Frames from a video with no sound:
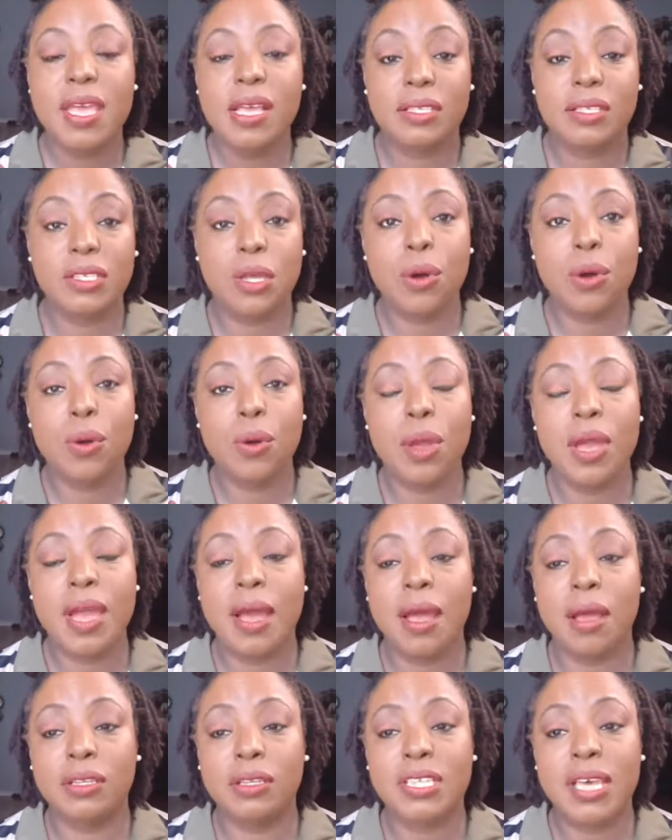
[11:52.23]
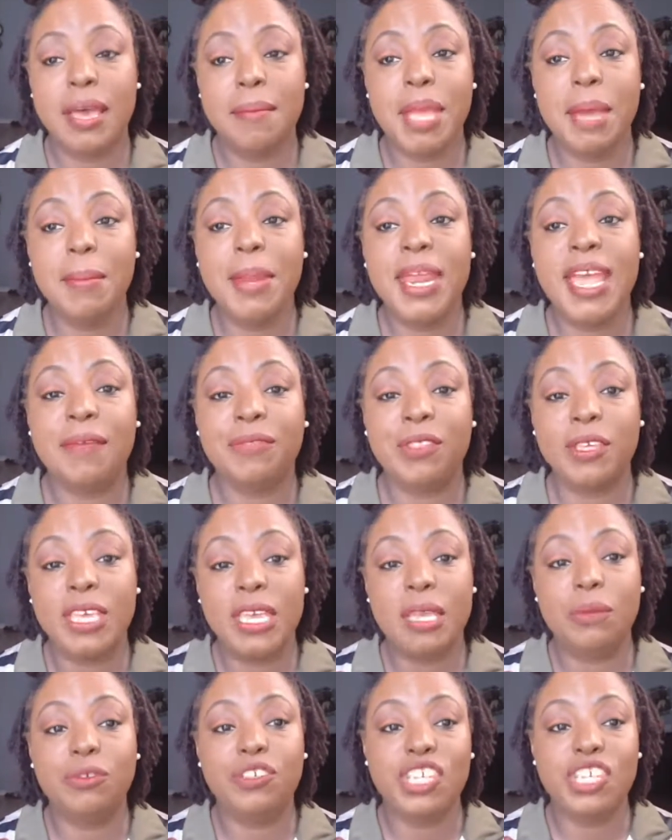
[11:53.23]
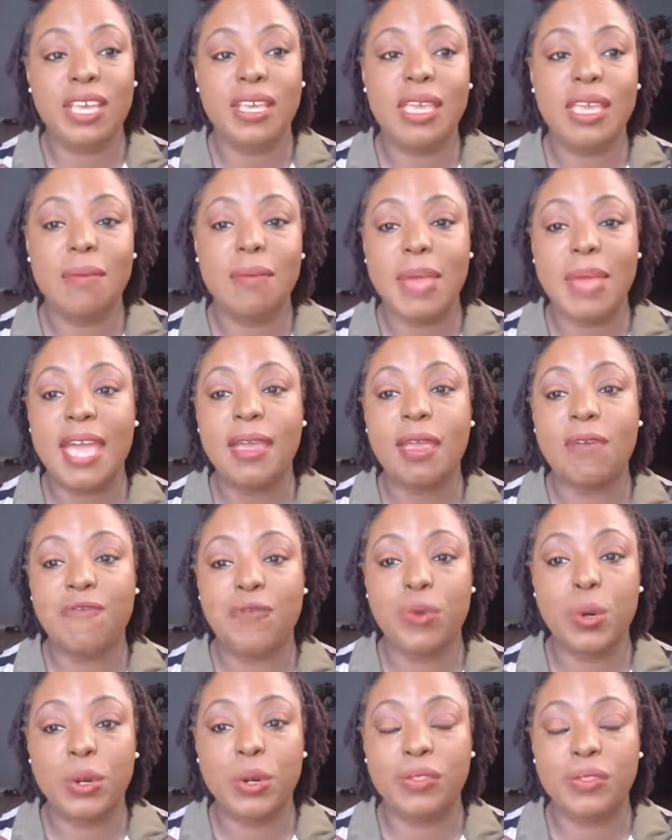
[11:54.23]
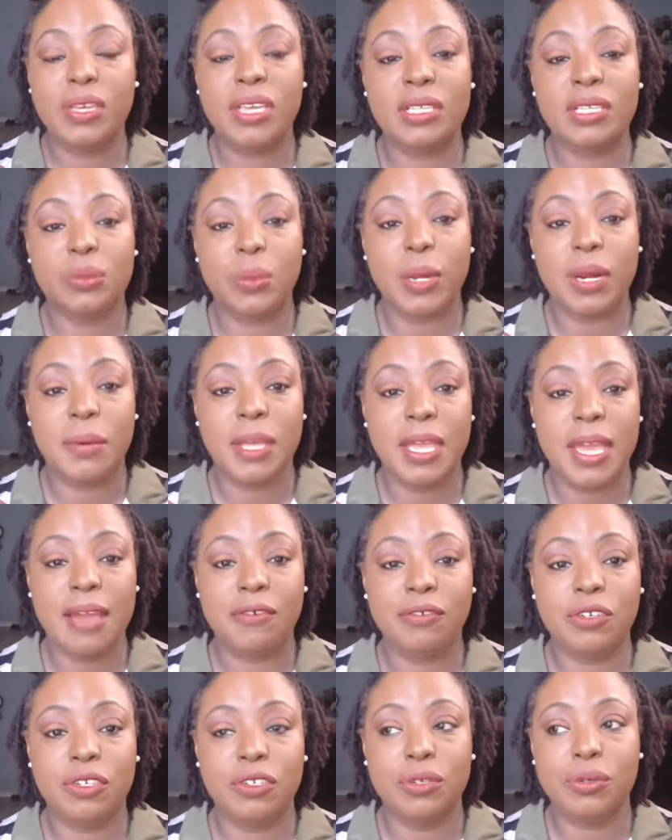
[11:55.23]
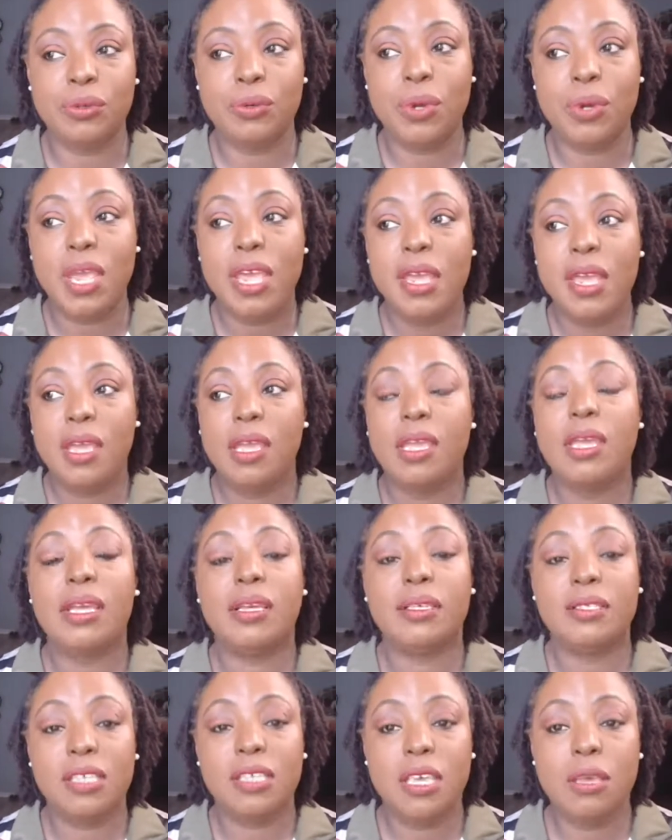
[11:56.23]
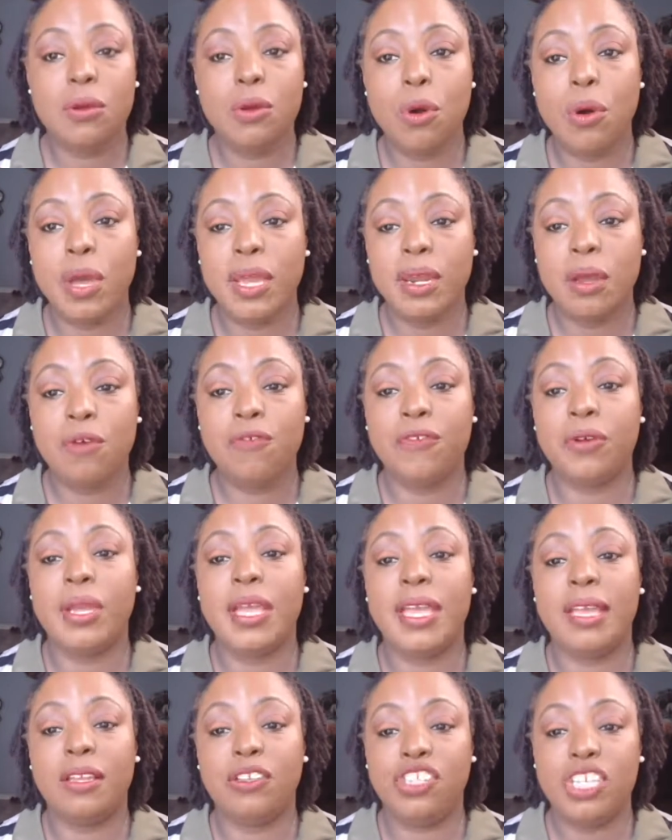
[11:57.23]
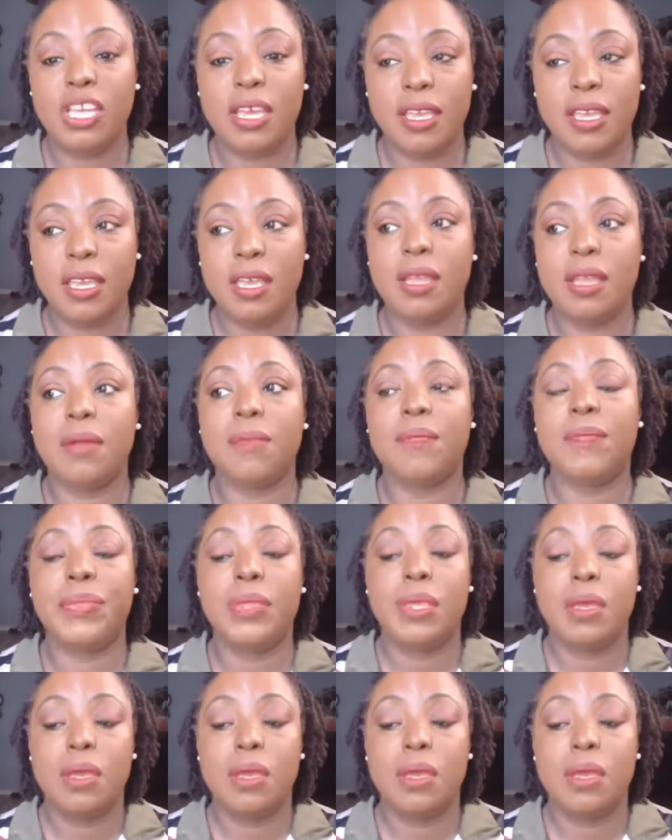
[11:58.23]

So Tommy, I'm gonna have to keep checking back and forth is what I'm gonna have to do, is keep going over and checking